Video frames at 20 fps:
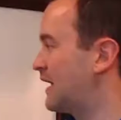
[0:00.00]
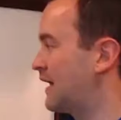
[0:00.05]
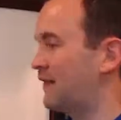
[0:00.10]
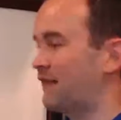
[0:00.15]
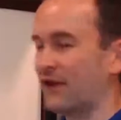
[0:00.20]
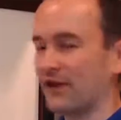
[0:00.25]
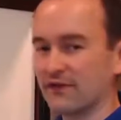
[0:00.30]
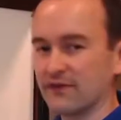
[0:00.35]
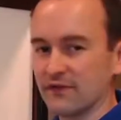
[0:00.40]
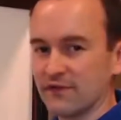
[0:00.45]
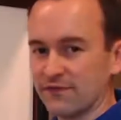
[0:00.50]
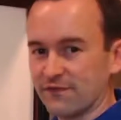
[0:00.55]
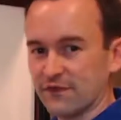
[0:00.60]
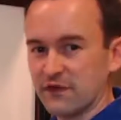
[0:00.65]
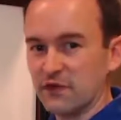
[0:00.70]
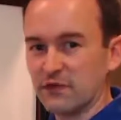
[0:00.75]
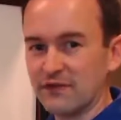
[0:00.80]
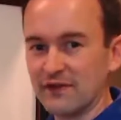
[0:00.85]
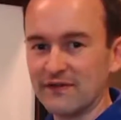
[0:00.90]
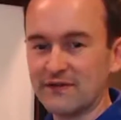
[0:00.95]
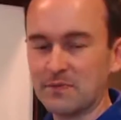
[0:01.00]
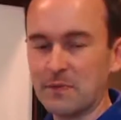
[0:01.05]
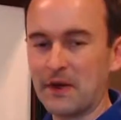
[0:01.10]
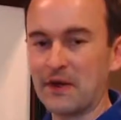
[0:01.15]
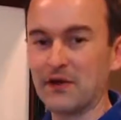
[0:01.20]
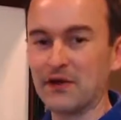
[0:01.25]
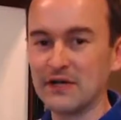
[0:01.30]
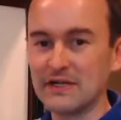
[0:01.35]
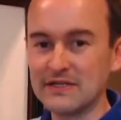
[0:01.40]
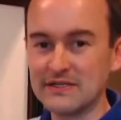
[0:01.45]
And there's a few
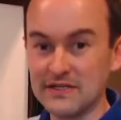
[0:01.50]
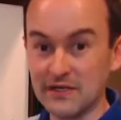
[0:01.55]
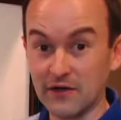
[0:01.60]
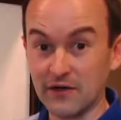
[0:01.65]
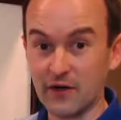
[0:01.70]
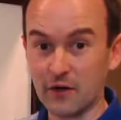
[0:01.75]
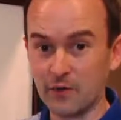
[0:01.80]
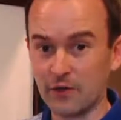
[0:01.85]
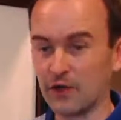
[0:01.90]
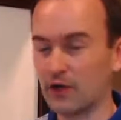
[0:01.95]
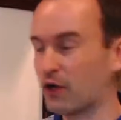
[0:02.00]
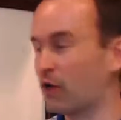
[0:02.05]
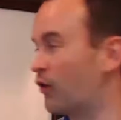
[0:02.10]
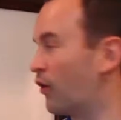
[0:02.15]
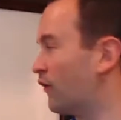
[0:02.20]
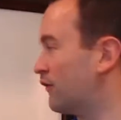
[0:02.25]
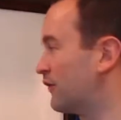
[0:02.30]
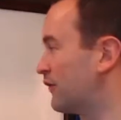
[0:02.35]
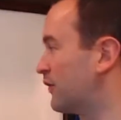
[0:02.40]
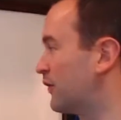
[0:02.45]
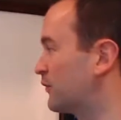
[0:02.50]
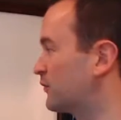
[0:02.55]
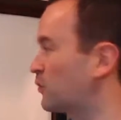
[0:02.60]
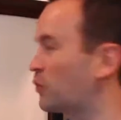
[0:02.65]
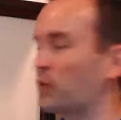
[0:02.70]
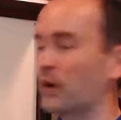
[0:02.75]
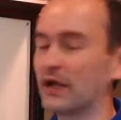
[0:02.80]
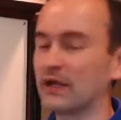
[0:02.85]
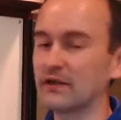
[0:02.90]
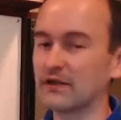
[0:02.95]
disparities here. I want to go over those
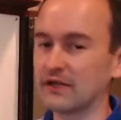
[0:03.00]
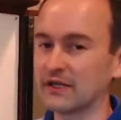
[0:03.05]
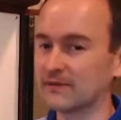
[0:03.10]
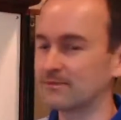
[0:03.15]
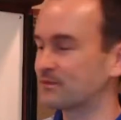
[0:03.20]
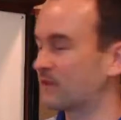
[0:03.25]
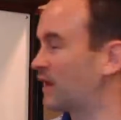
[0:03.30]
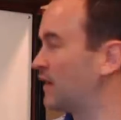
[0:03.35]
quickly.